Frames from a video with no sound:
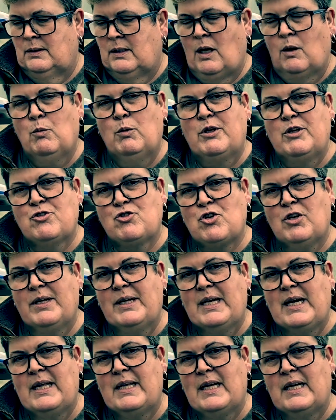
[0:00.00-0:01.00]
I want to try
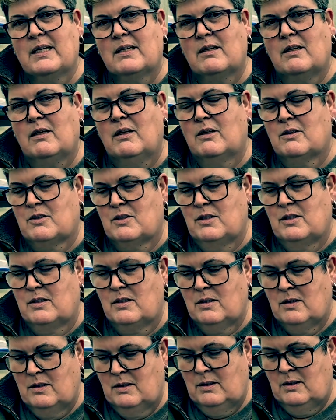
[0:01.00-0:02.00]
and get that
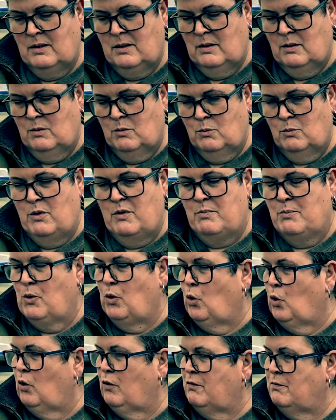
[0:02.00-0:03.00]
garden with
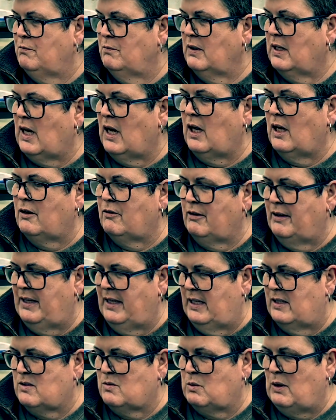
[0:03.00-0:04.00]
more colour in
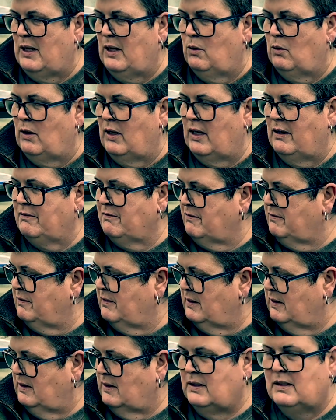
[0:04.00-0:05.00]
it as well. I love
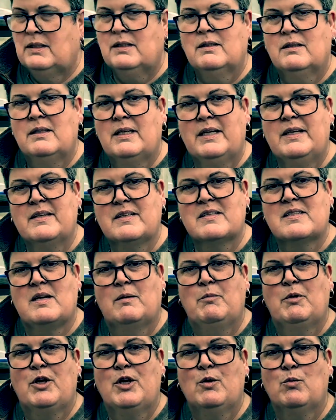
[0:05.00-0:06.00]
in the
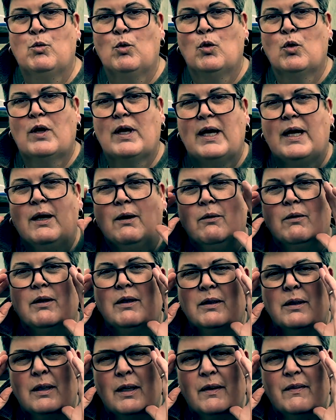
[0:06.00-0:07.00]
summer you walk out
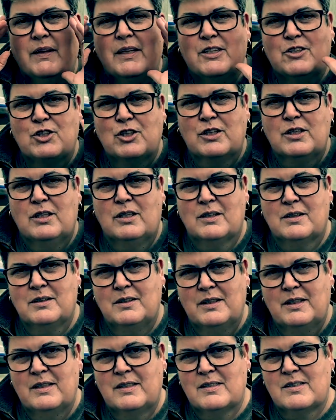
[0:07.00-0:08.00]
and there's your
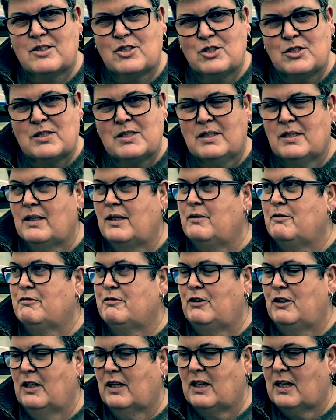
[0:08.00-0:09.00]
garden, it's just like full of